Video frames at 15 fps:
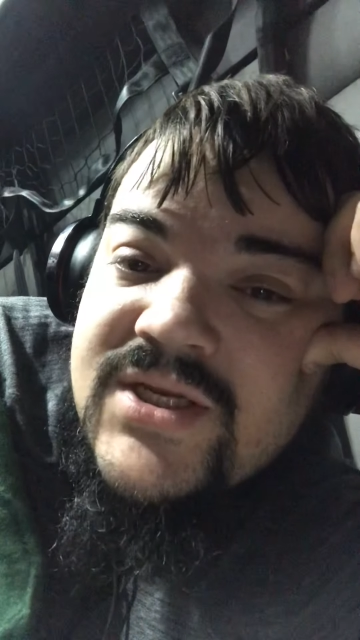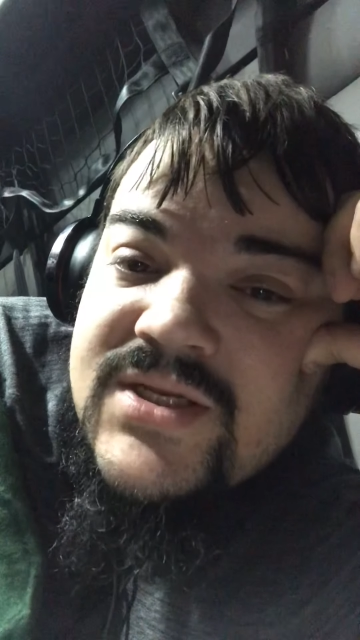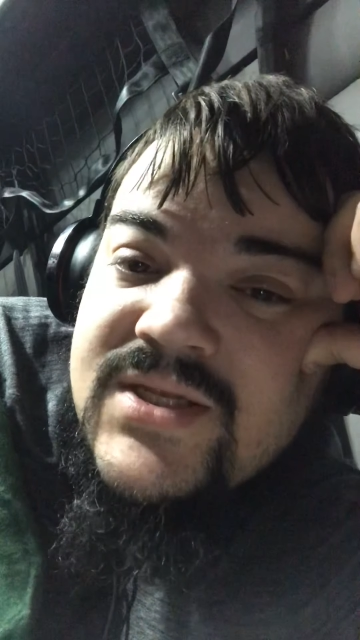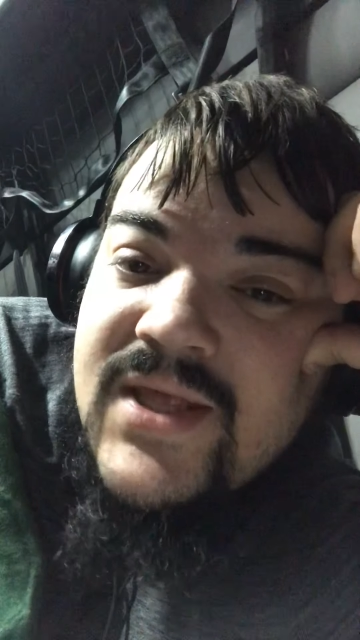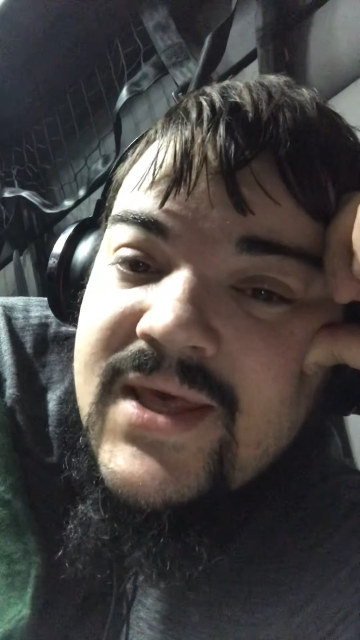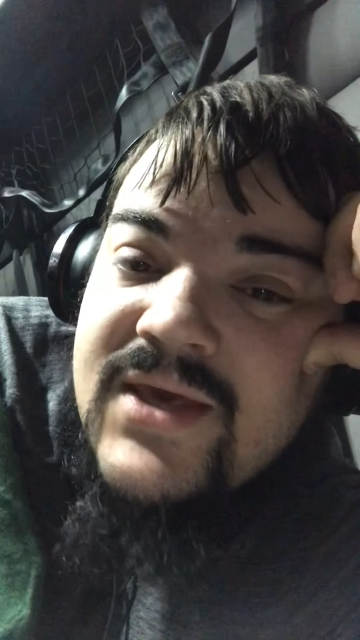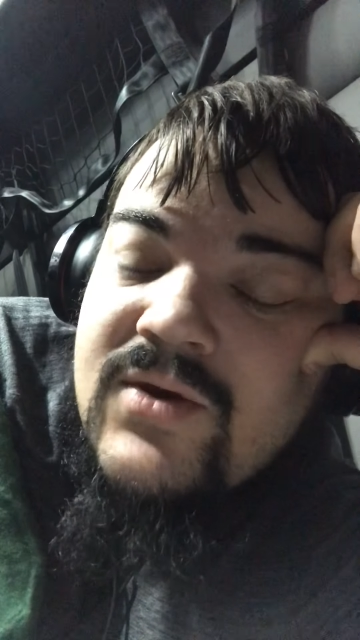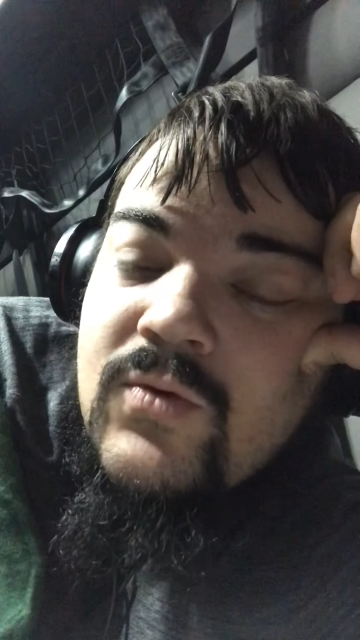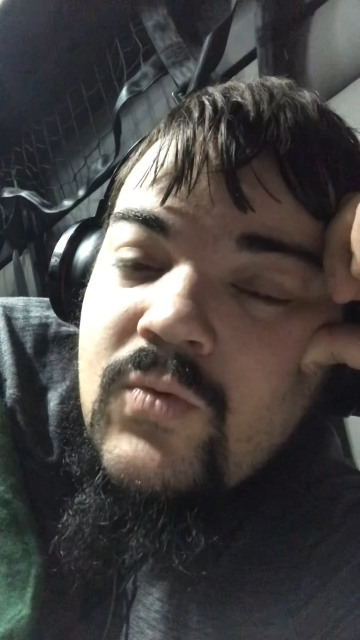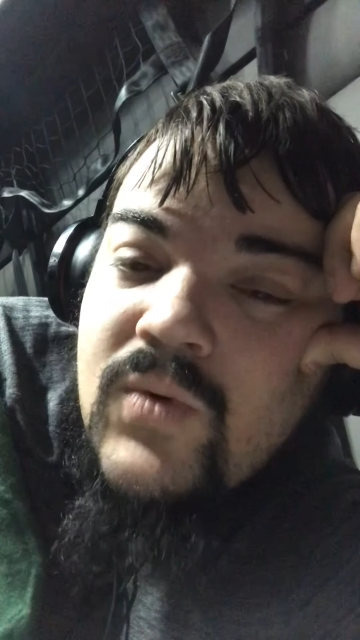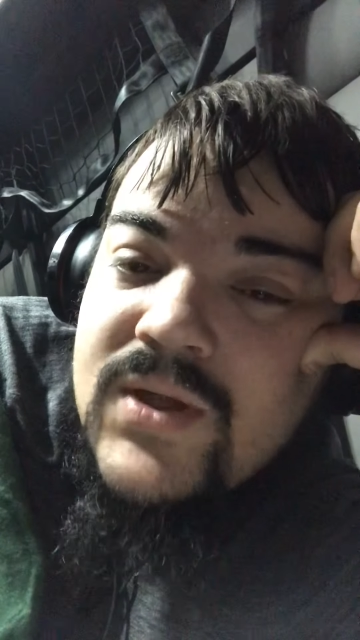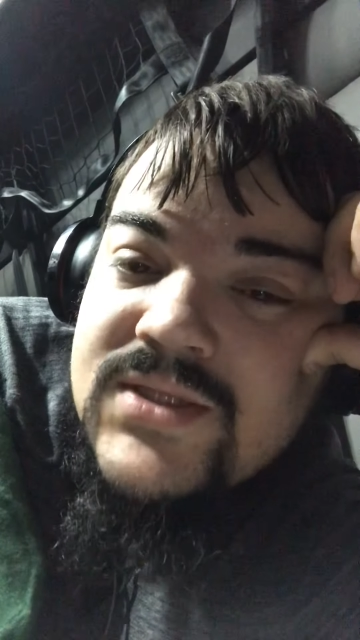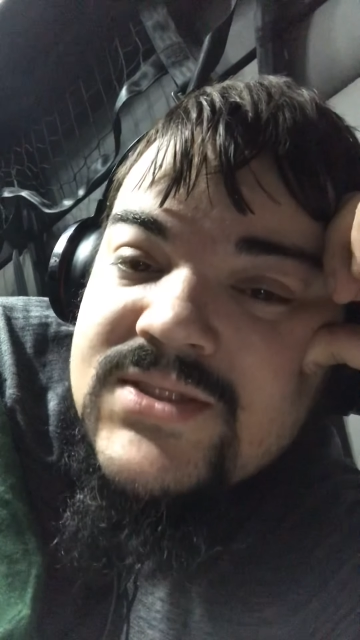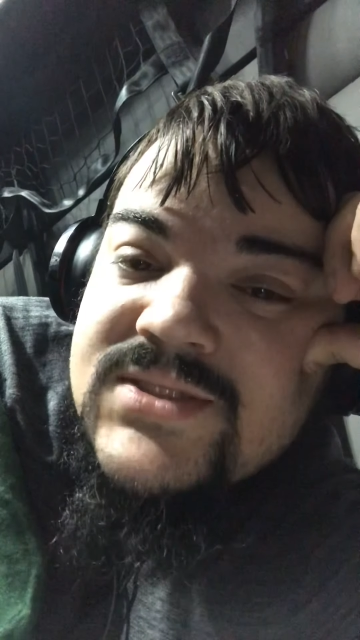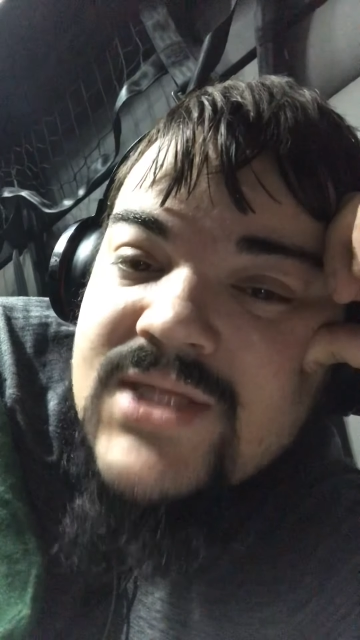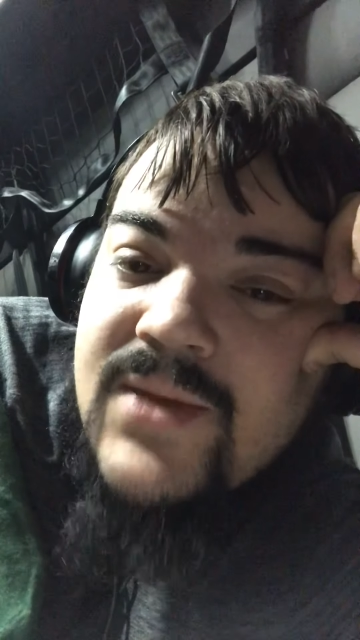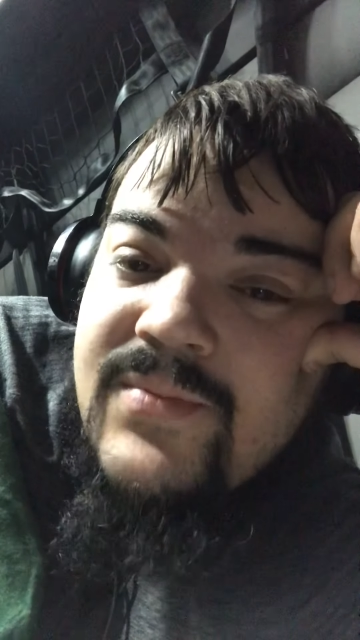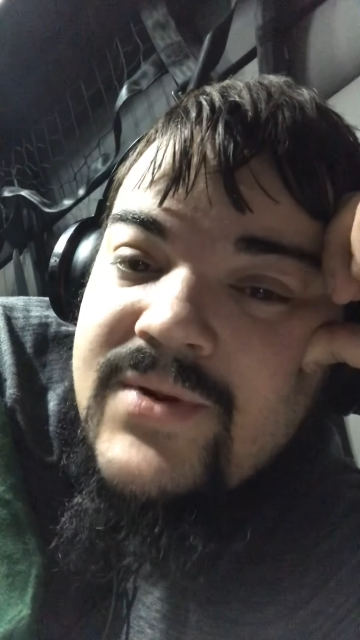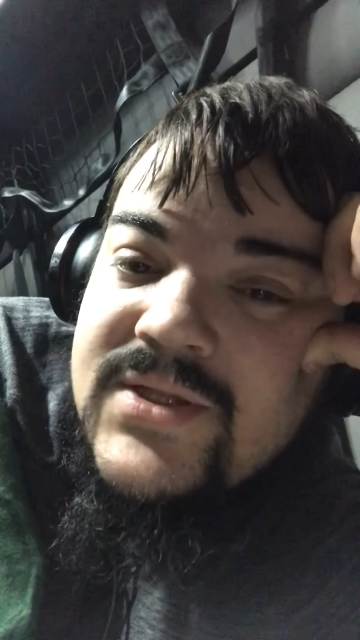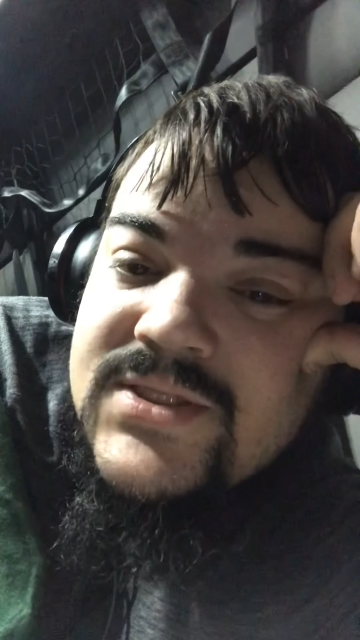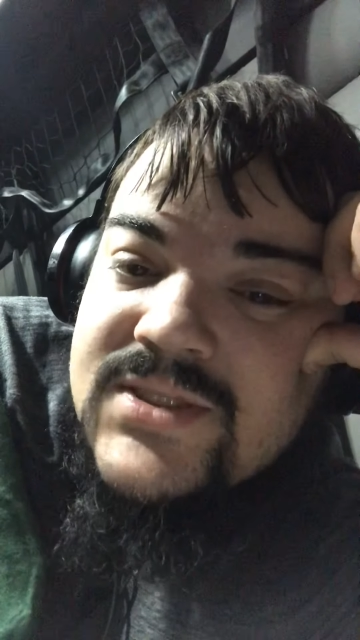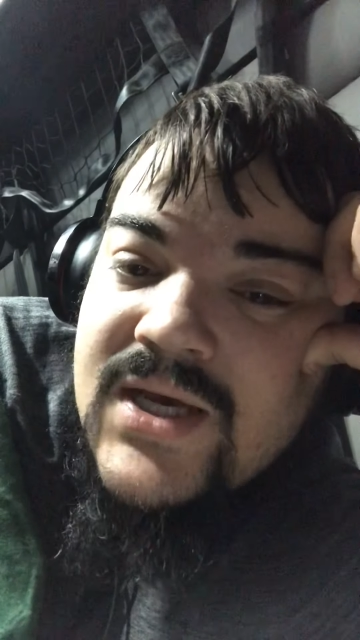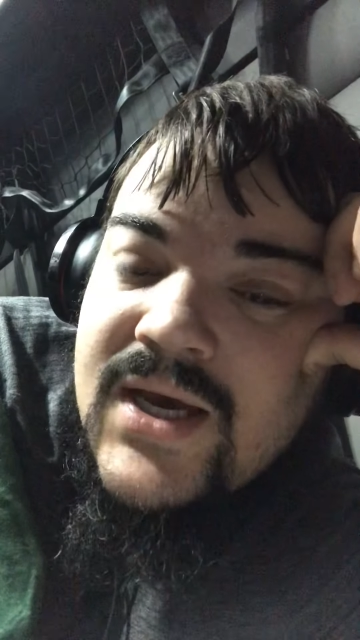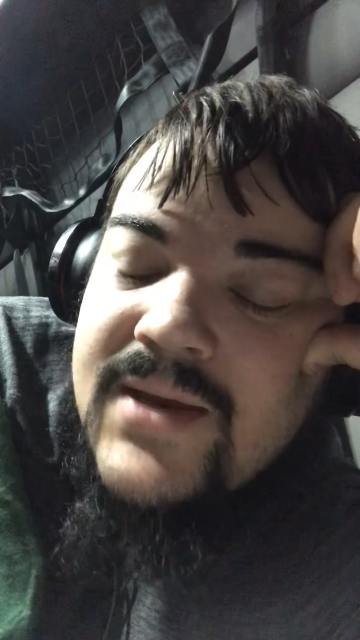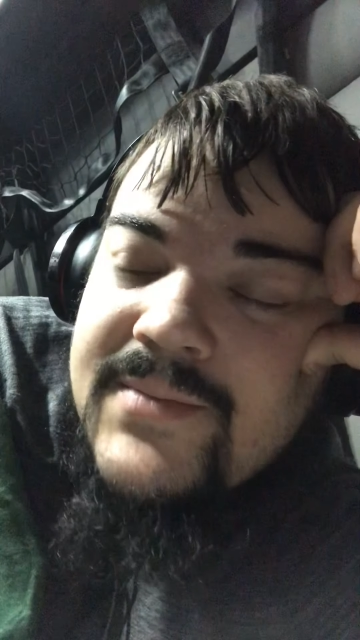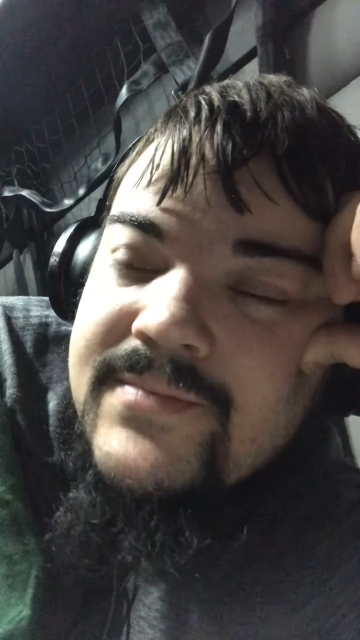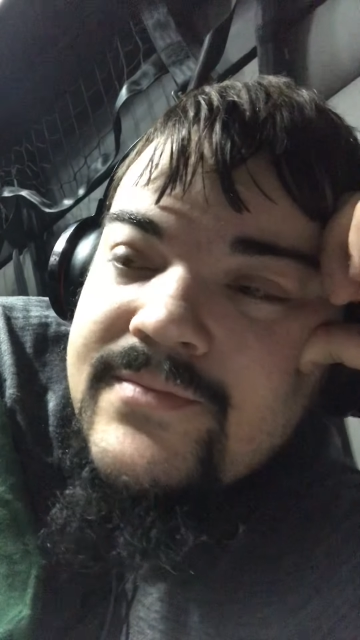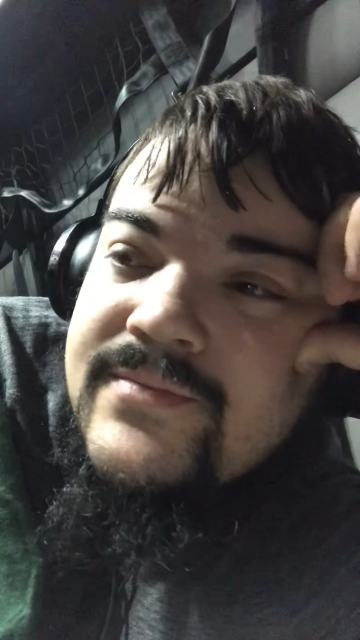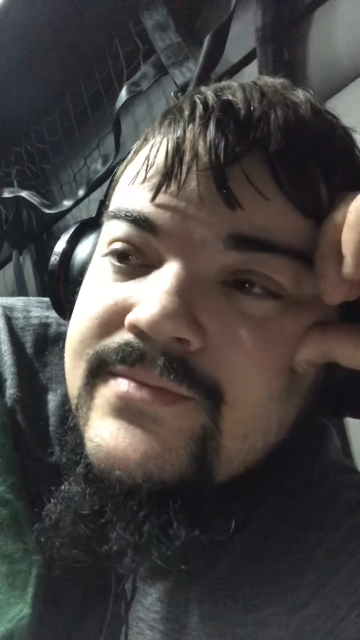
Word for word: to take one step at a time.